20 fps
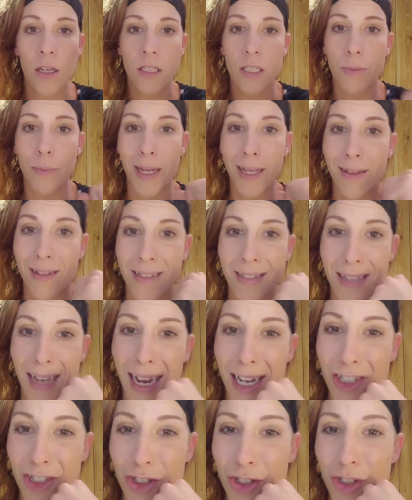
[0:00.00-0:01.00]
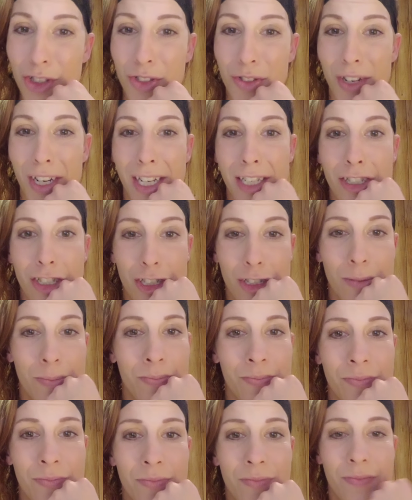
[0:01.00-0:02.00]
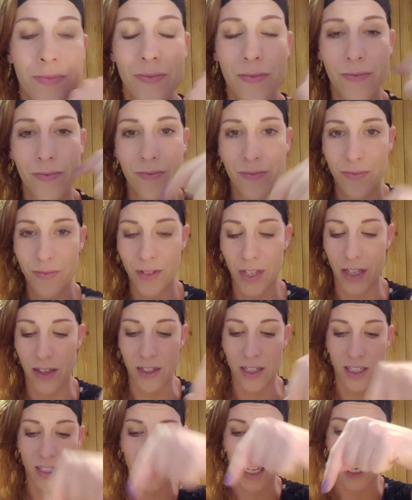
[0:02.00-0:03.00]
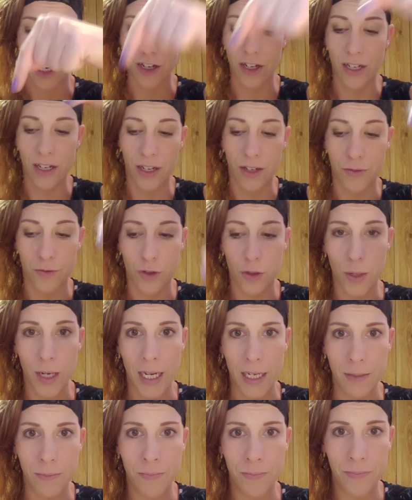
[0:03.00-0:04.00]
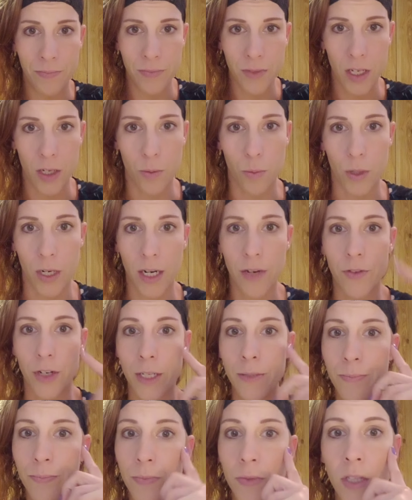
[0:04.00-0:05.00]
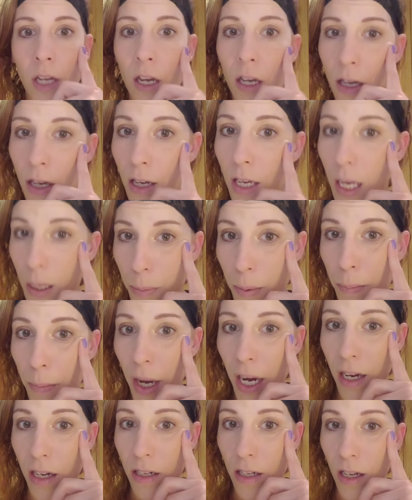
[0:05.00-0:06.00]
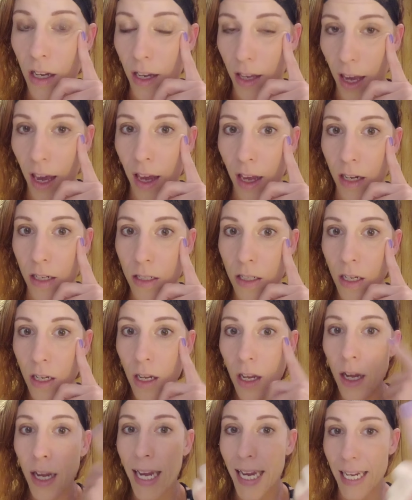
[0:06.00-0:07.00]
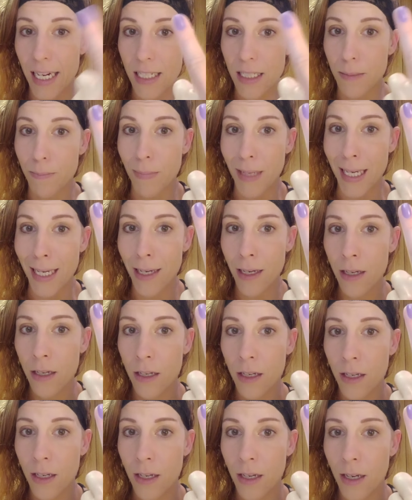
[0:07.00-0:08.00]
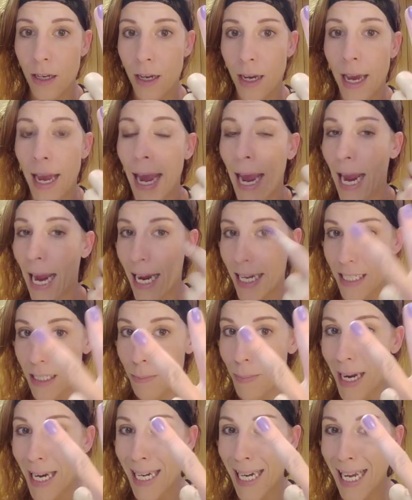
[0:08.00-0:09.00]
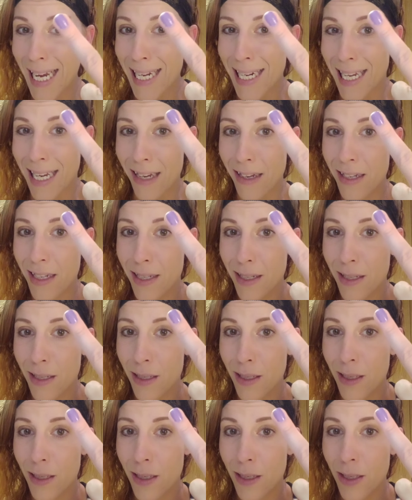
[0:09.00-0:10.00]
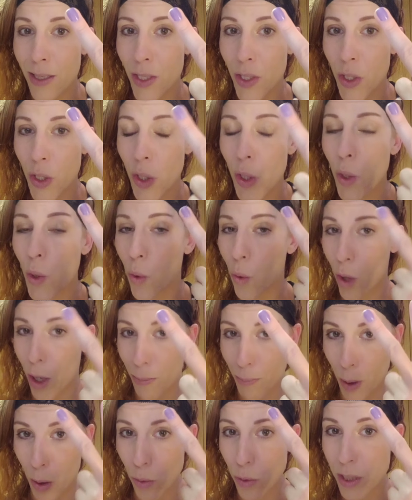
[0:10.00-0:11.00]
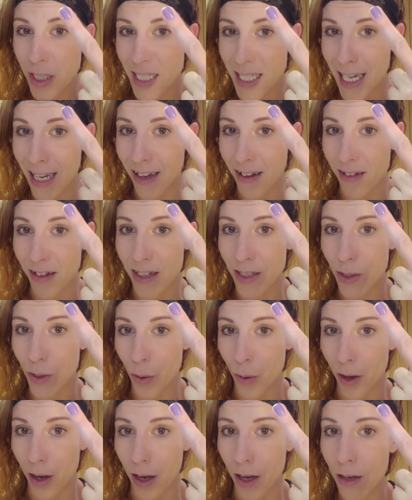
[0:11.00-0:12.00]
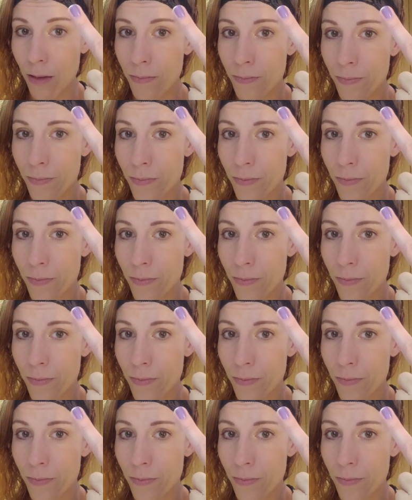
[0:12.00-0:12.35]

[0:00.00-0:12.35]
To make this extra strange in this area of tread and whatever, keep in mind, again, it is me and my nanny who are both seeing this, okay?